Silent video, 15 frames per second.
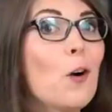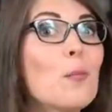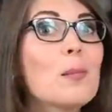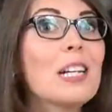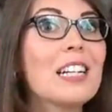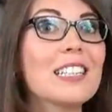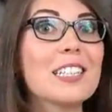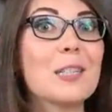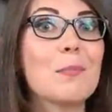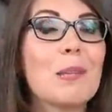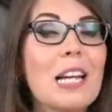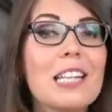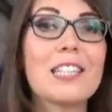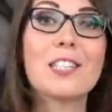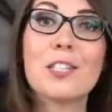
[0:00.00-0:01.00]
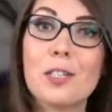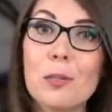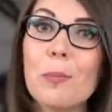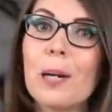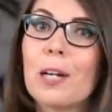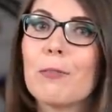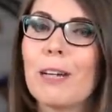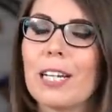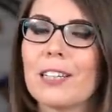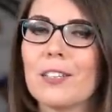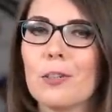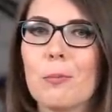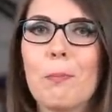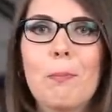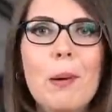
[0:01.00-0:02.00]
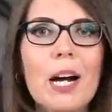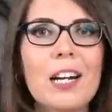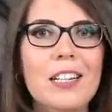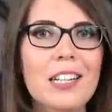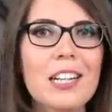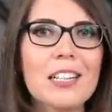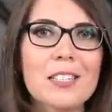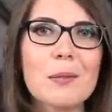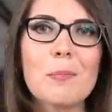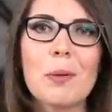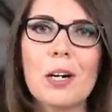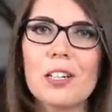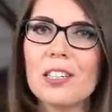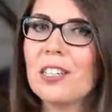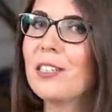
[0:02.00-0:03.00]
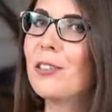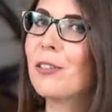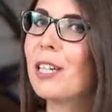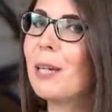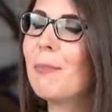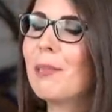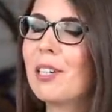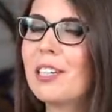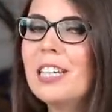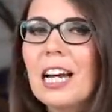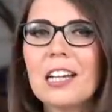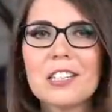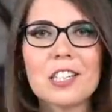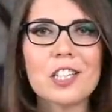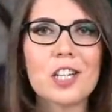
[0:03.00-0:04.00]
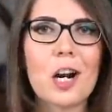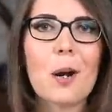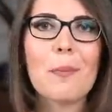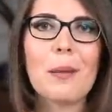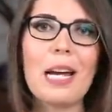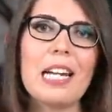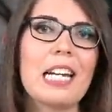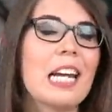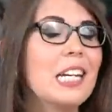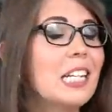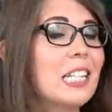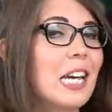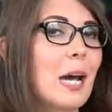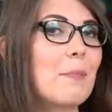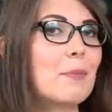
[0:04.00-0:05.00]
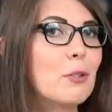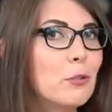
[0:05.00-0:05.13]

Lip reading: Foam dulls the blade super quick though, but it's important to keep it nice and sharp at any time.